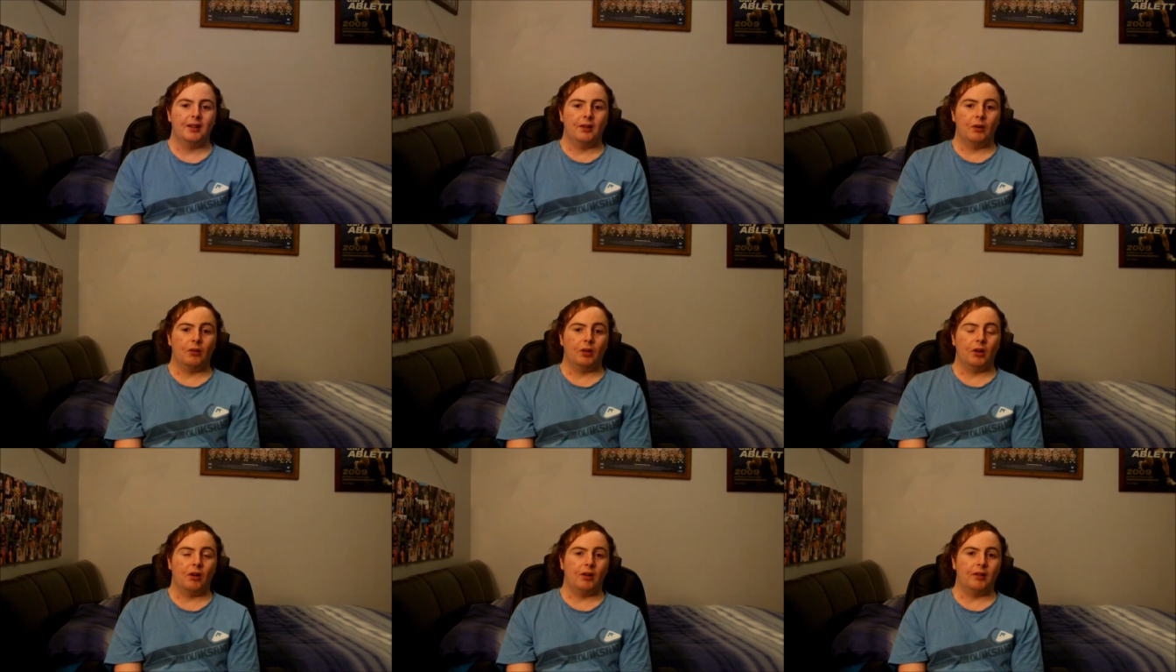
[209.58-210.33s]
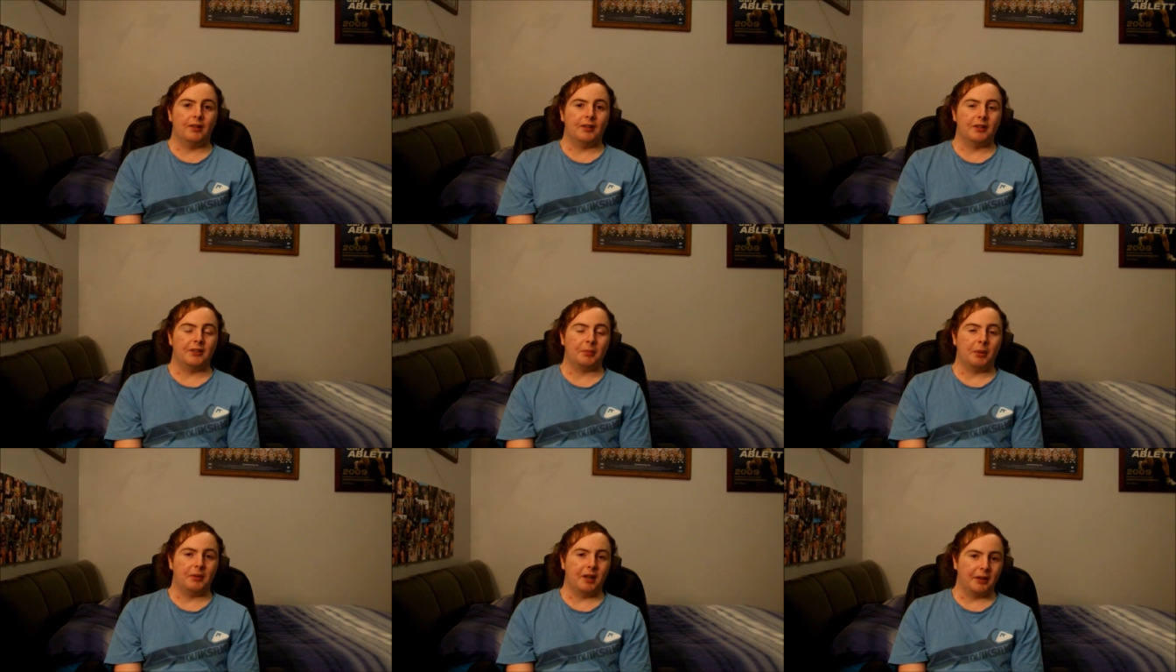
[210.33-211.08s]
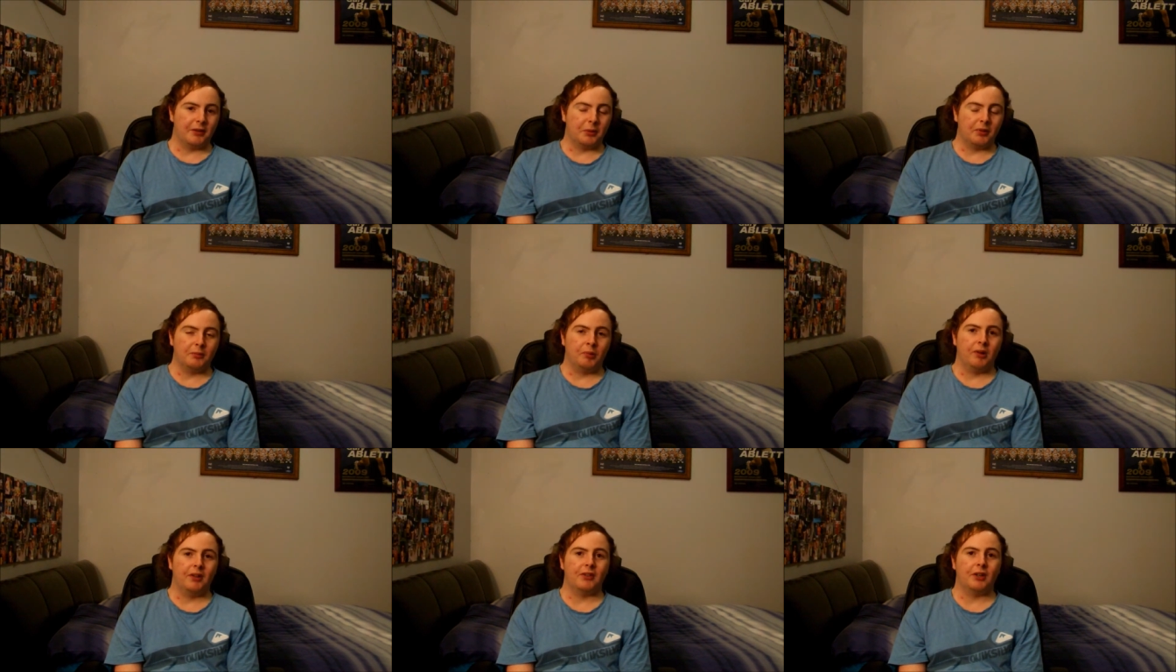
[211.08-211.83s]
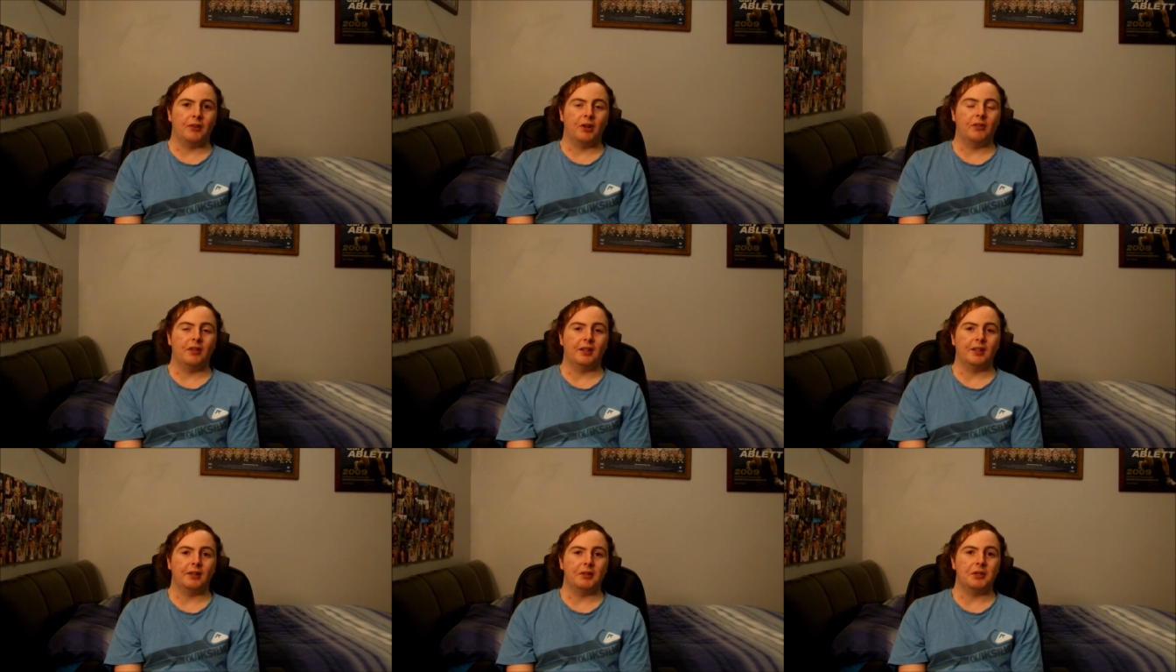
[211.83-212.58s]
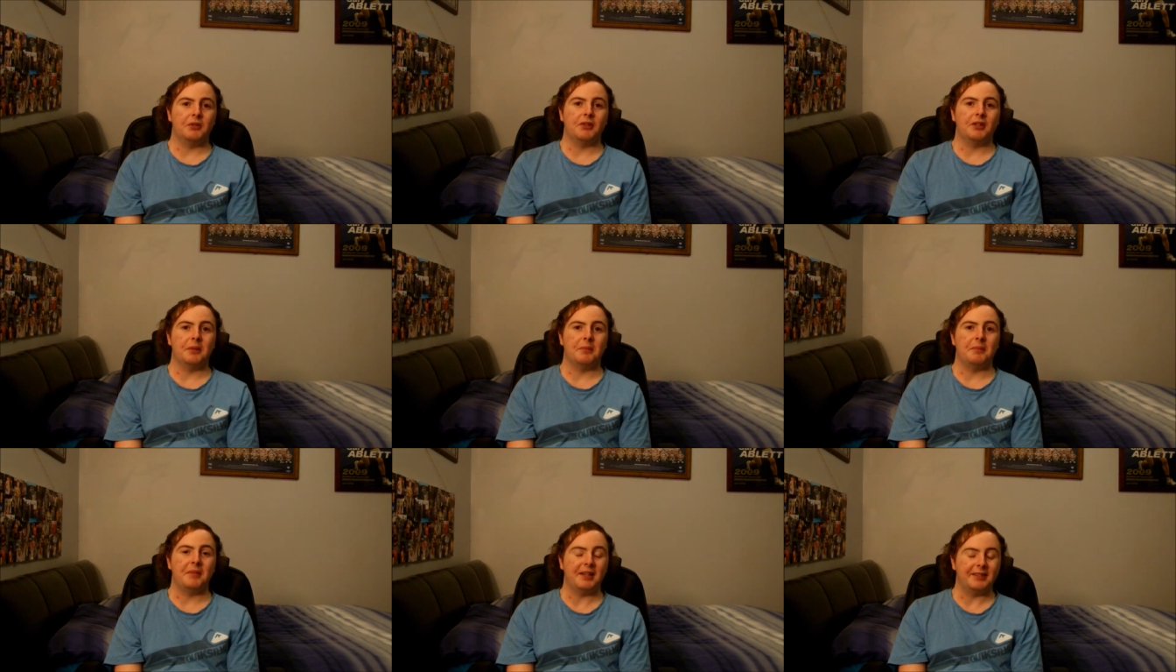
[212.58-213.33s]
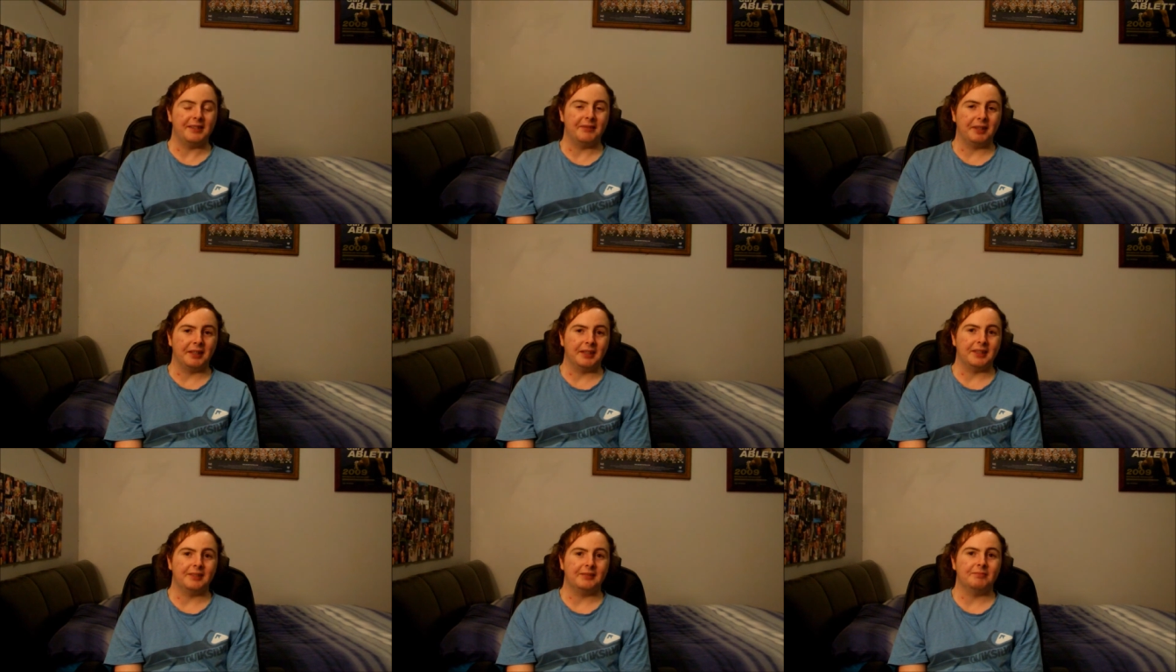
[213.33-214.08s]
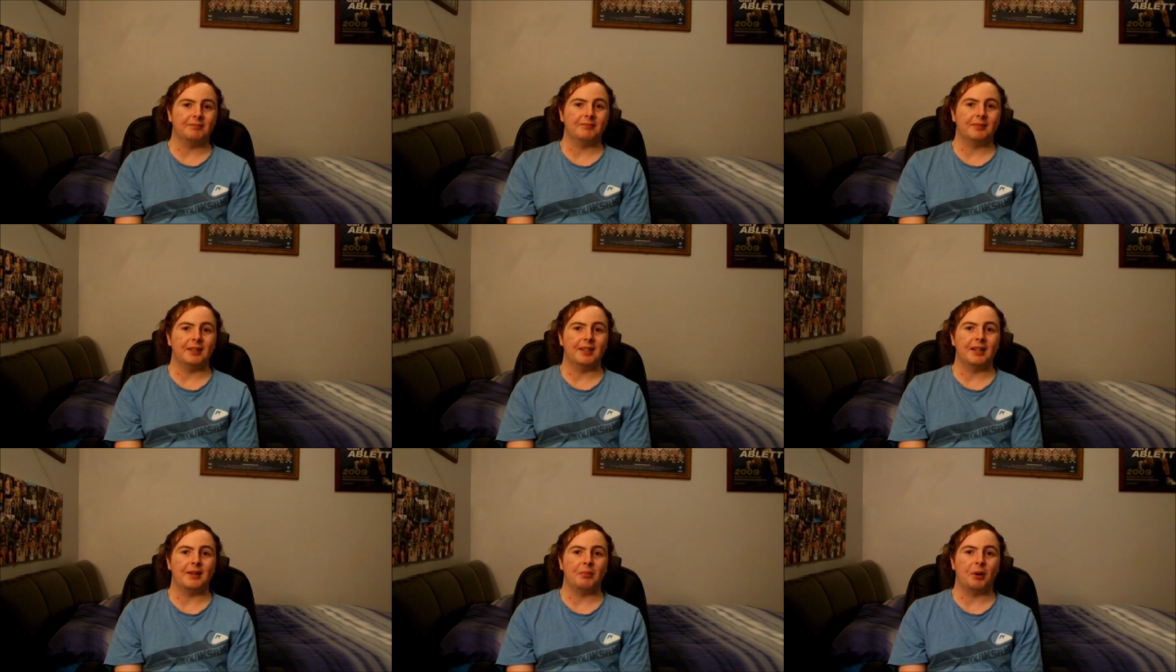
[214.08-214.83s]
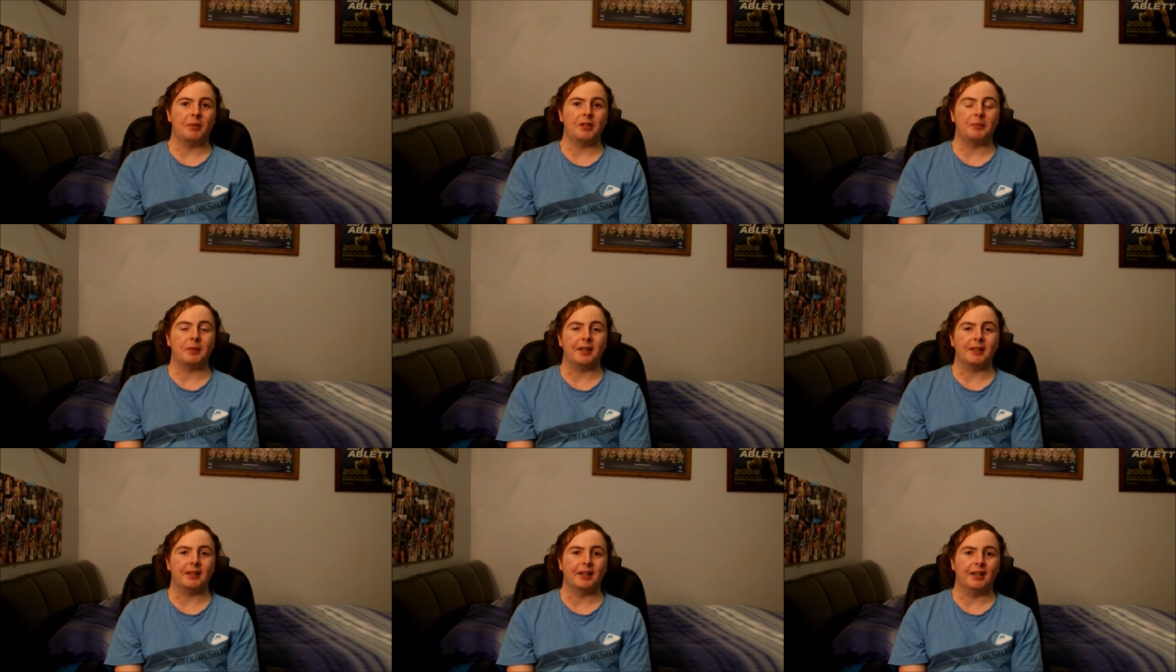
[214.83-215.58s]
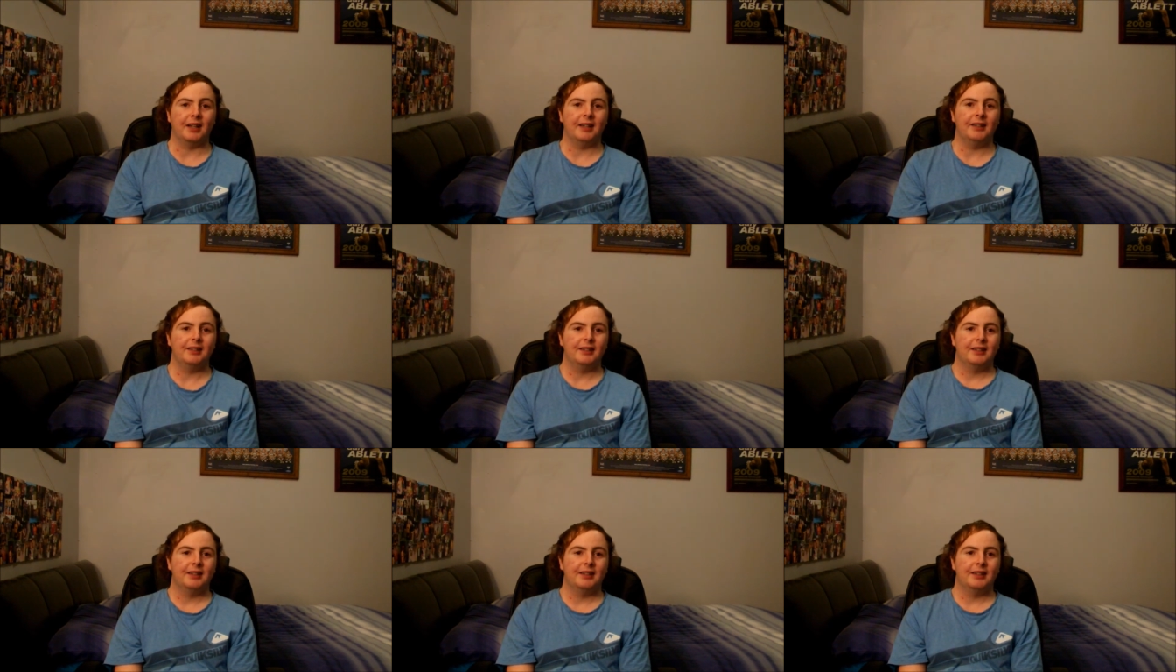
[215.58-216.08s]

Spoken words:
Although it's probably another talking point itself, I don't think their injuries are massively, probably as big as they are.